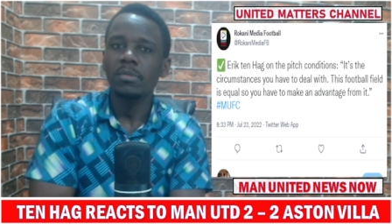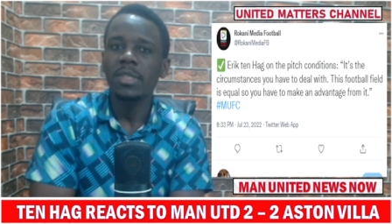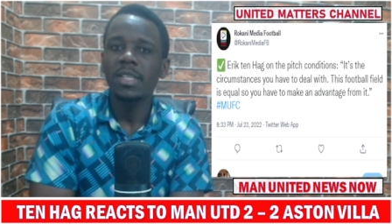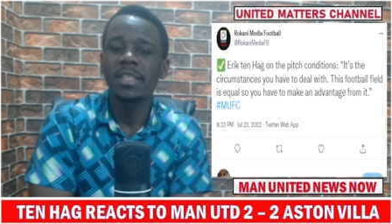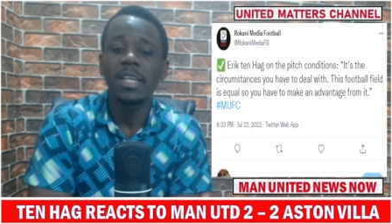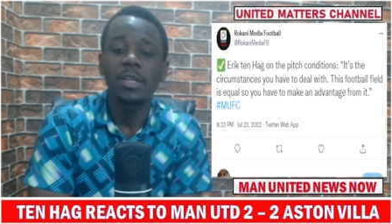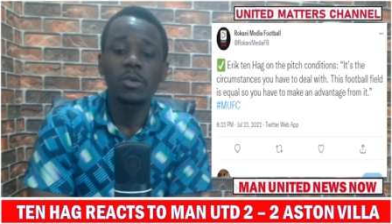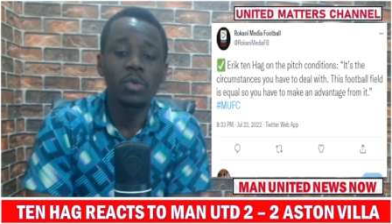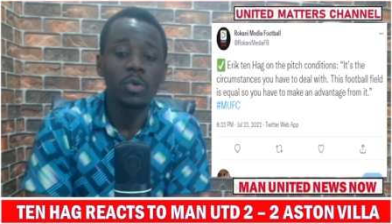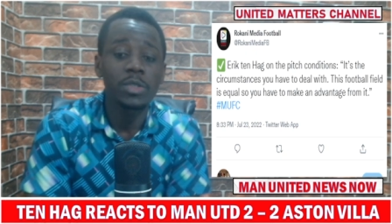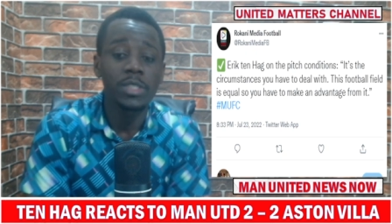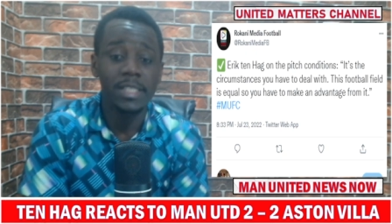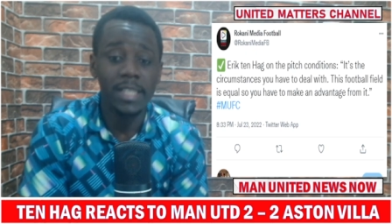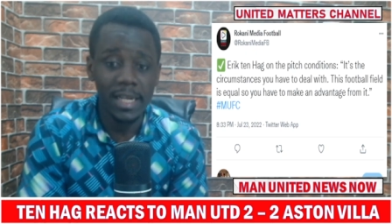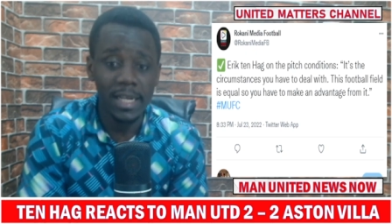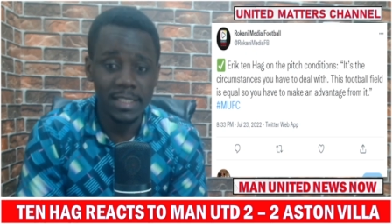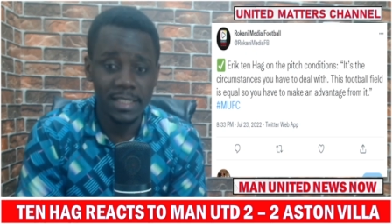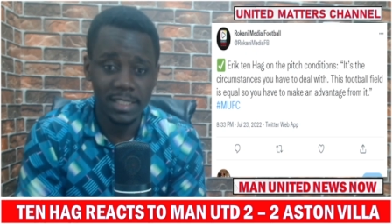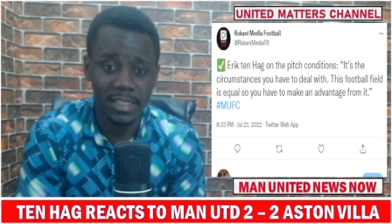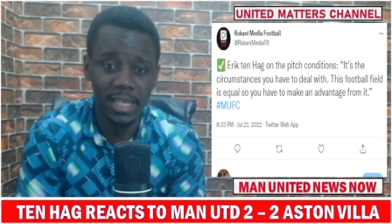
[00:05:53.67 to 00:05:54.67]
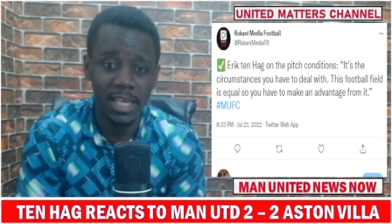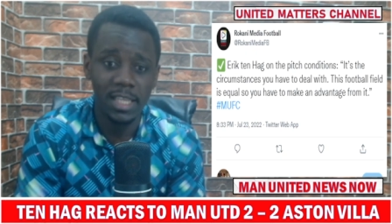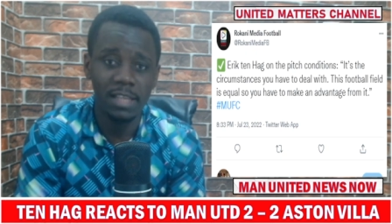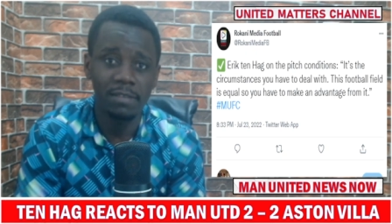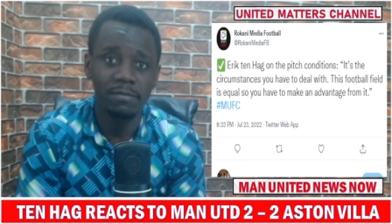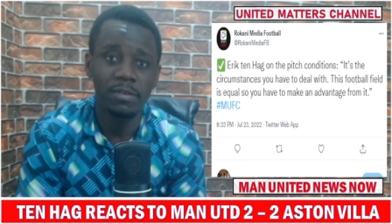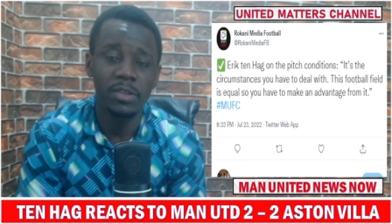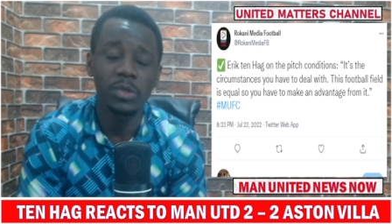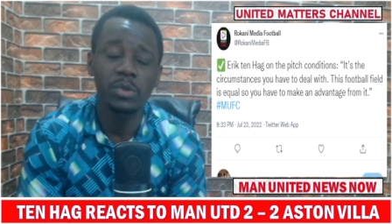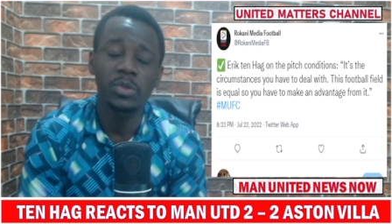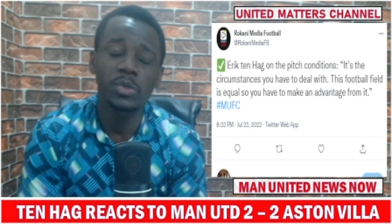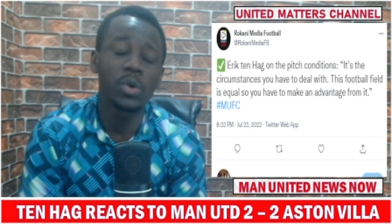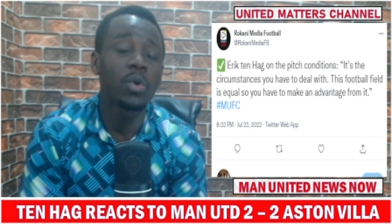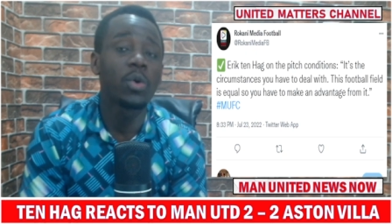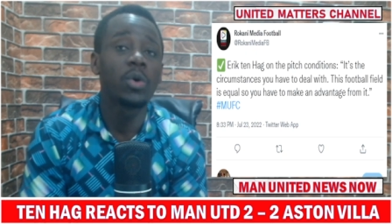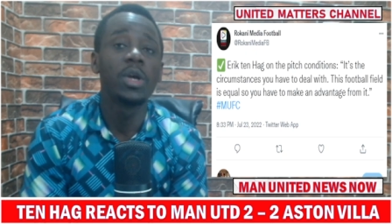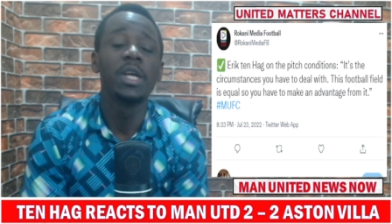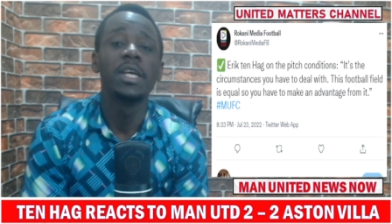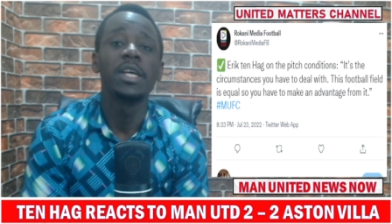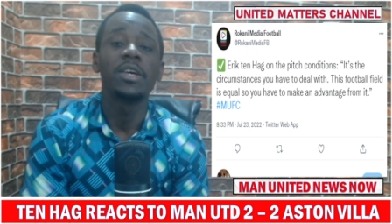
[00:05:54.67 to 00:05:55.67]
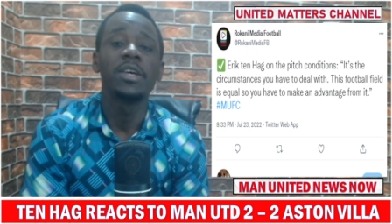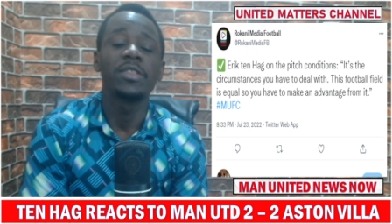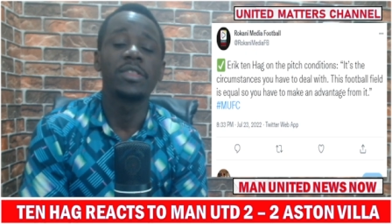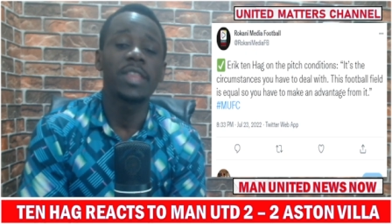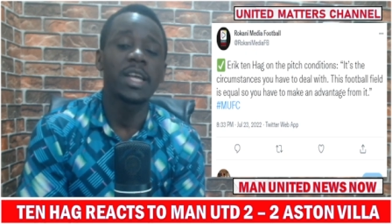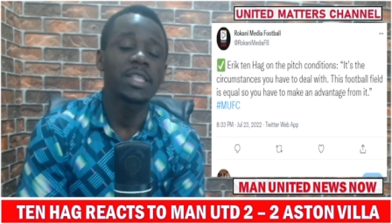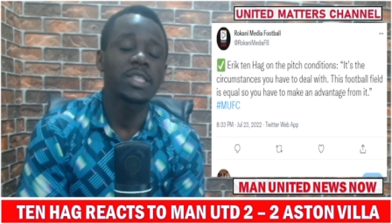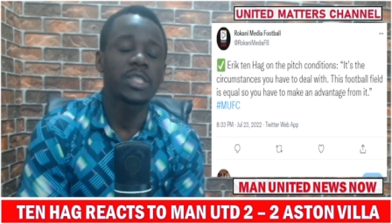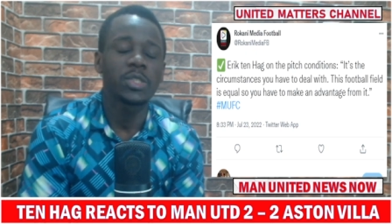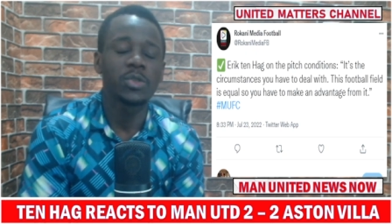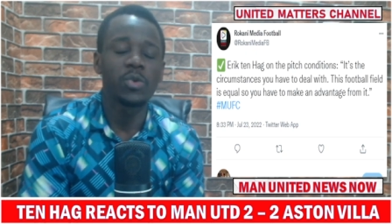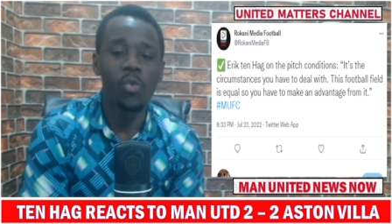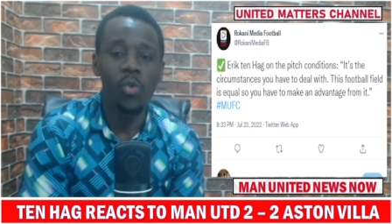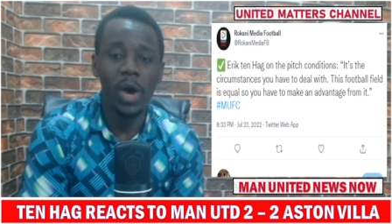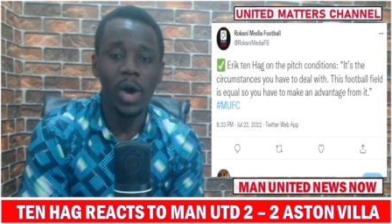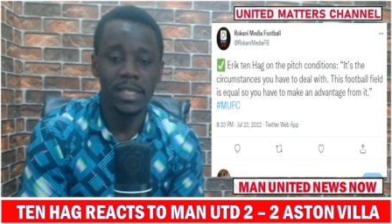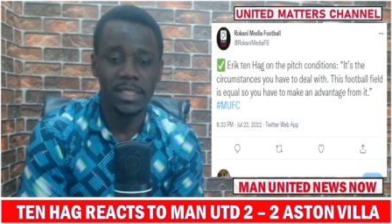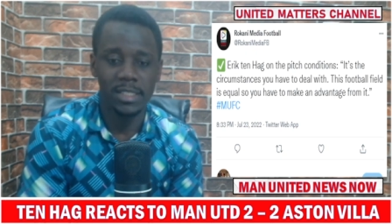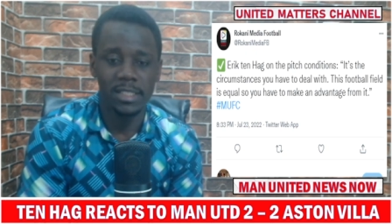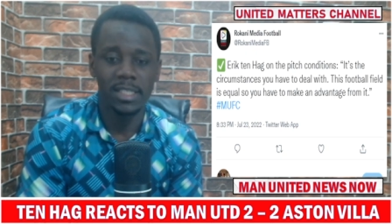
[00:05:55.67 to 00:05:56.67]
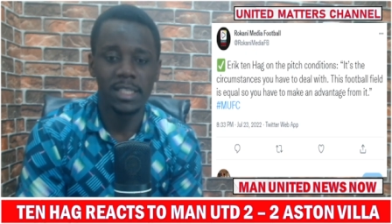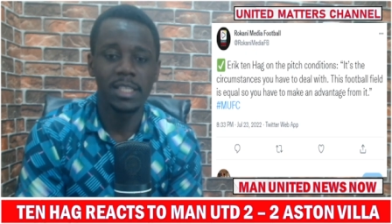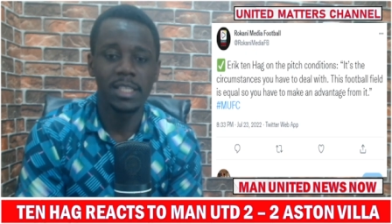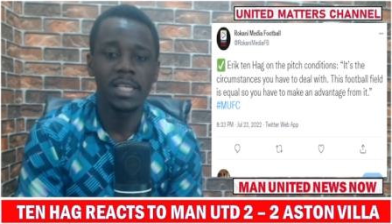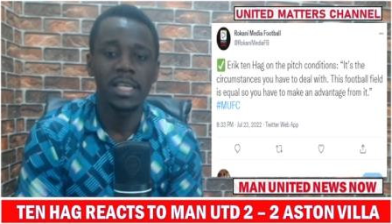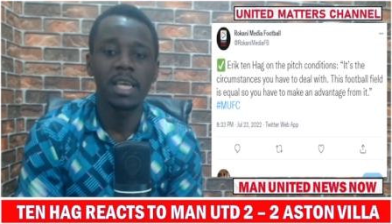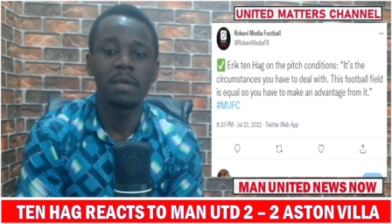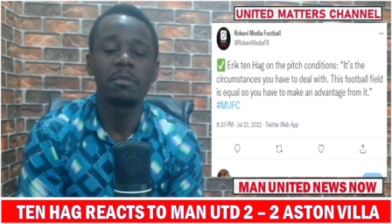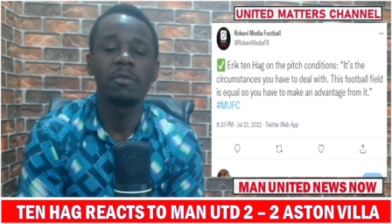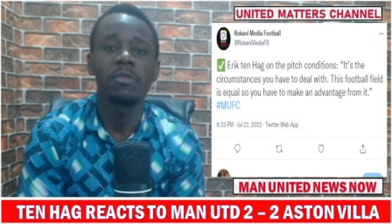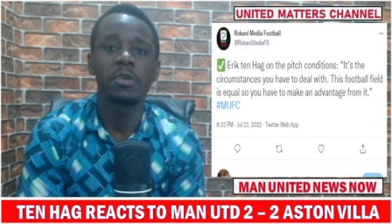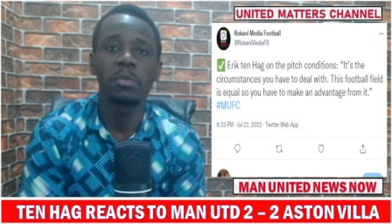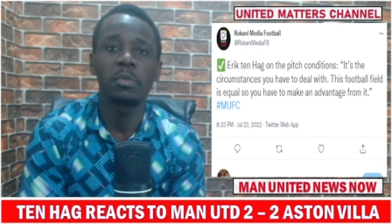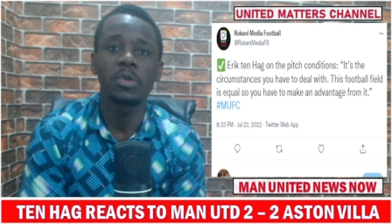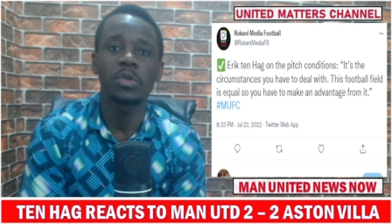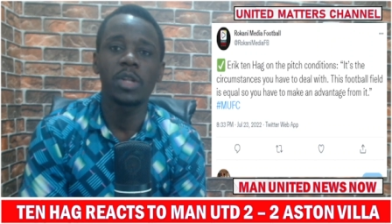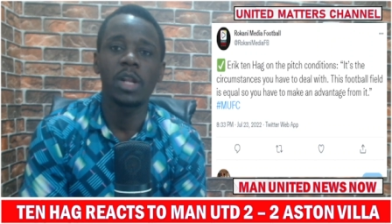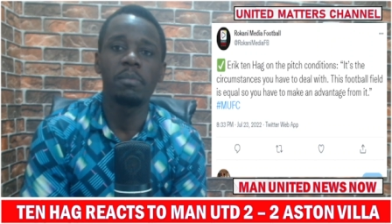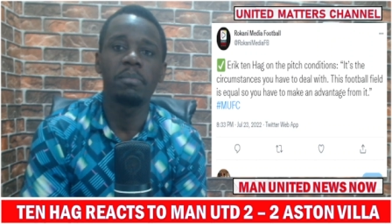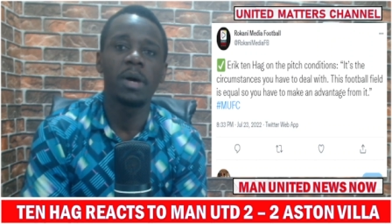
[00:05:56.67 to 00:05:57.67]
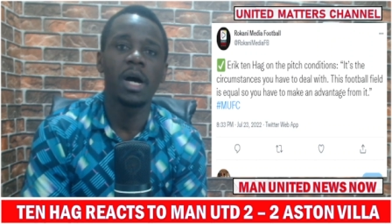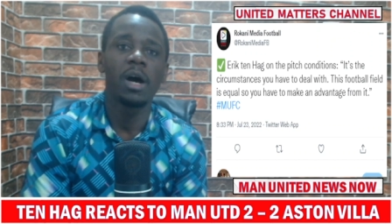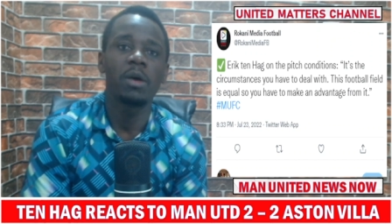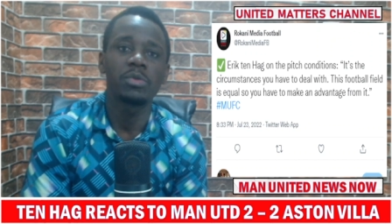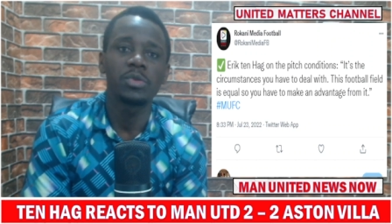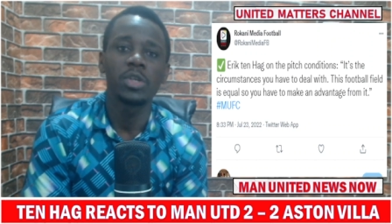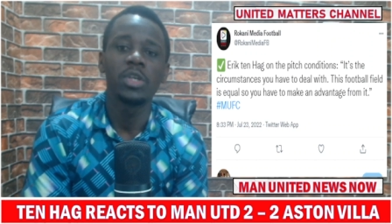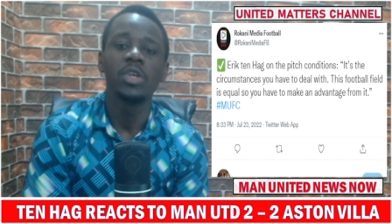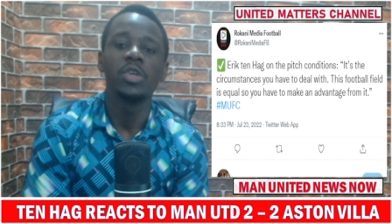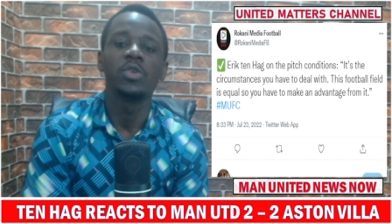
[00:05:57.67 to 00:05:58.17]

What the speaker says: that was dirty enough for you. So that's what the game of football is all about.